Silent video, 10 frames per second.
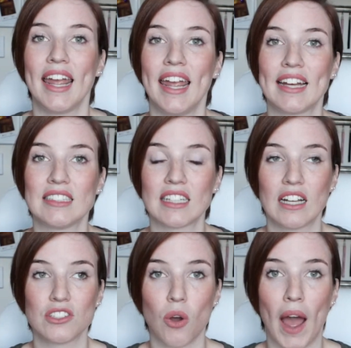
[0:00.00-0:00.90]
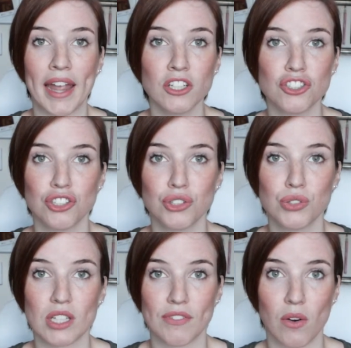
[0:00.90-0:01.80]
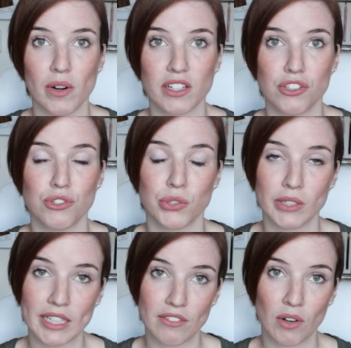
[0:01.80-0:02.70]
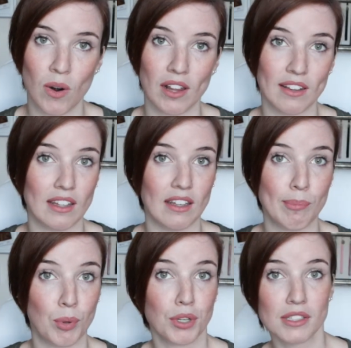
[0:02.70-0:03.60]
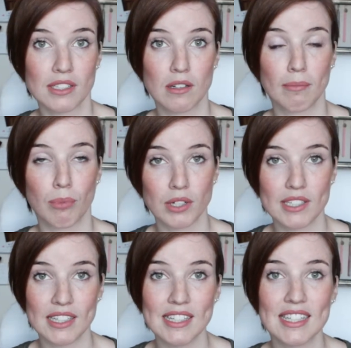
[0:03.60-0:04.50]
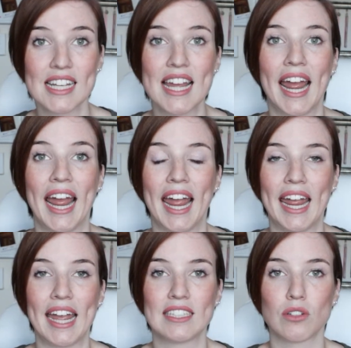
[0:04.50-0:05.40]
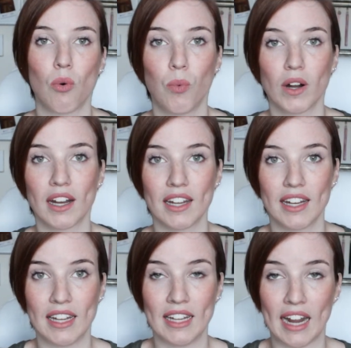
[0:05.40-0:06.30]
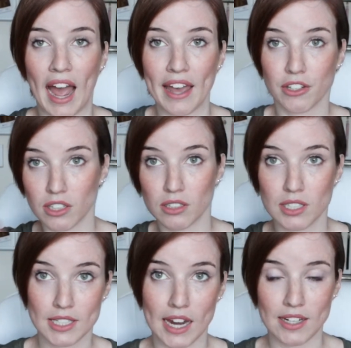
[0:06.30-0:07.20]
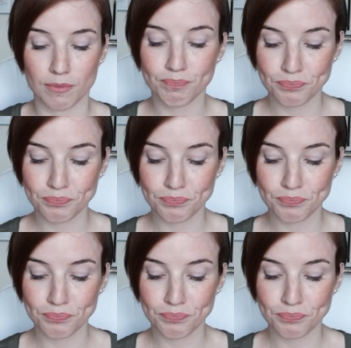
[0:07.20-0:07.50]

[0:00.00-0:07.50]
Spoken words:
And so I could choose, if I wanted to live in one of the border cities and work in either state.